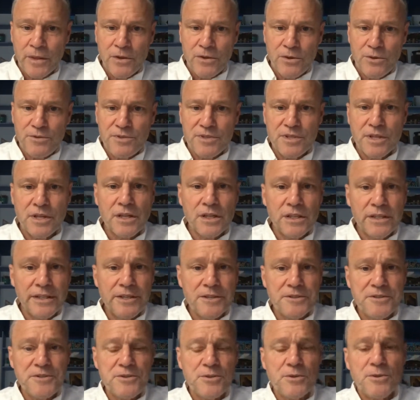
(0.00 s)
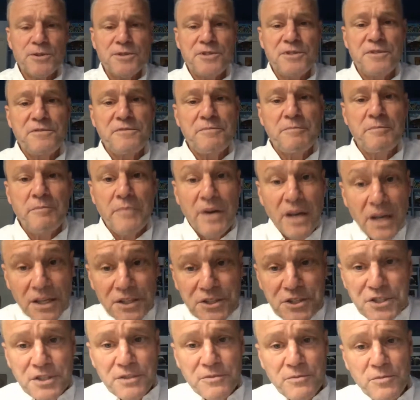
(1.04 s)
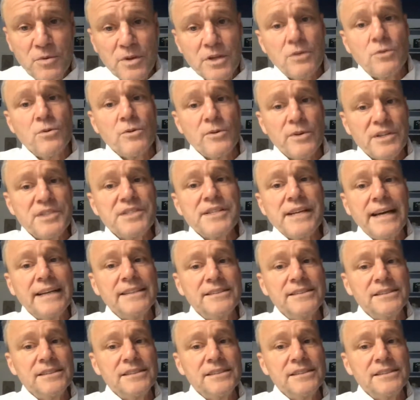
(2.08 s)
who's the clear source of much of what Horace has